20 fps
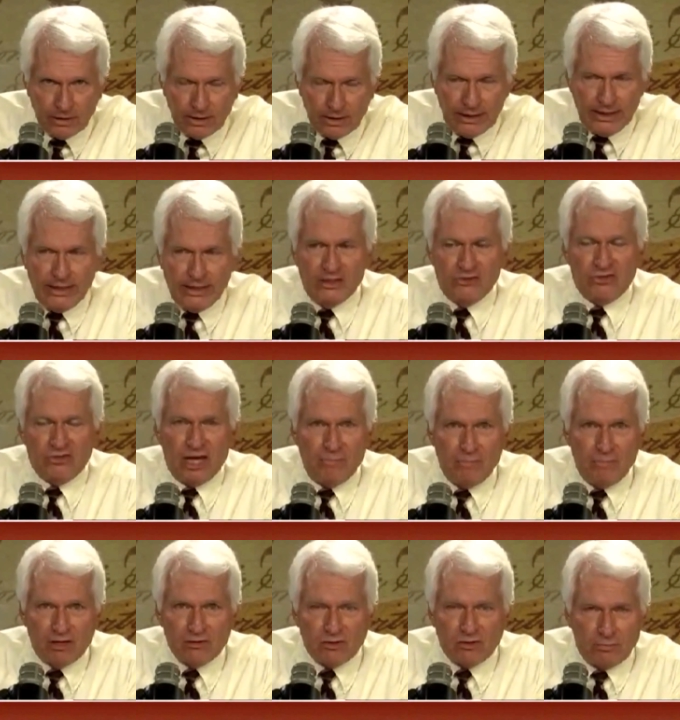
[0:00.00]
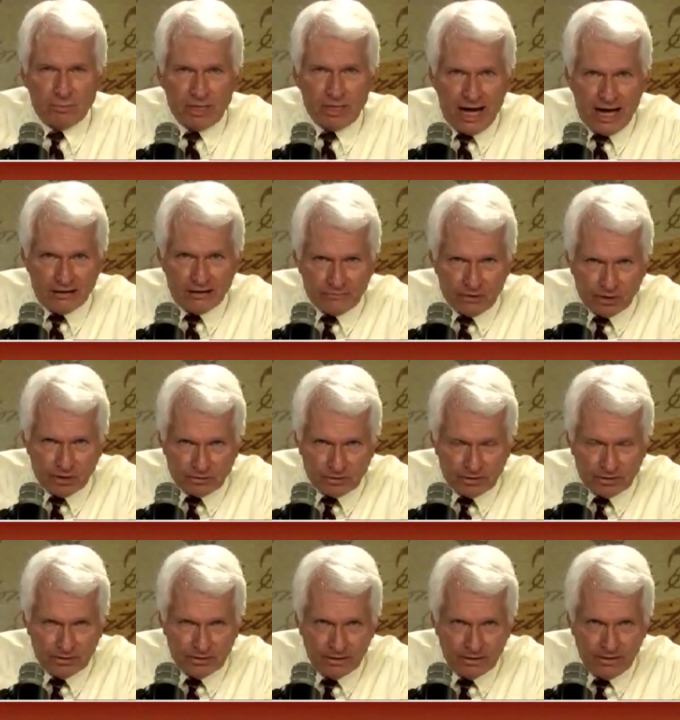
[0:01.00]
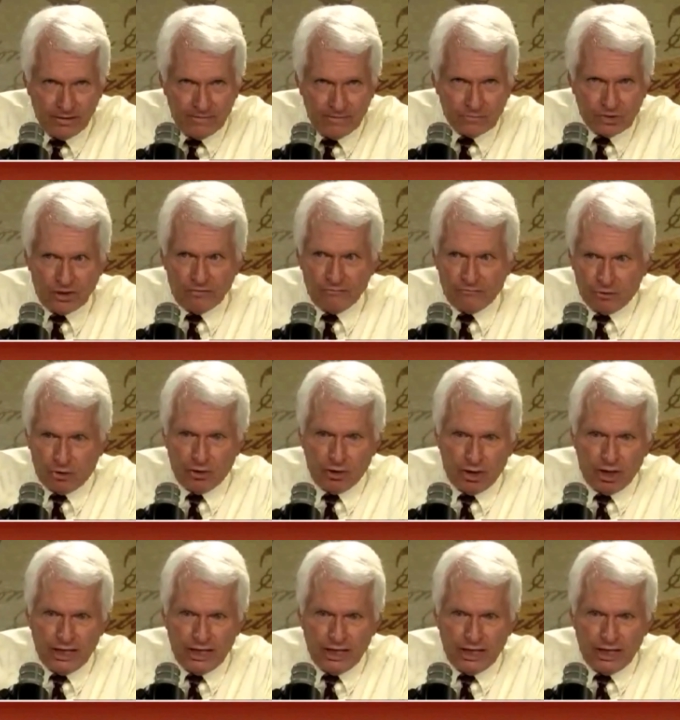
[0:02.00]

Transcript: He is a Muslim convert, converted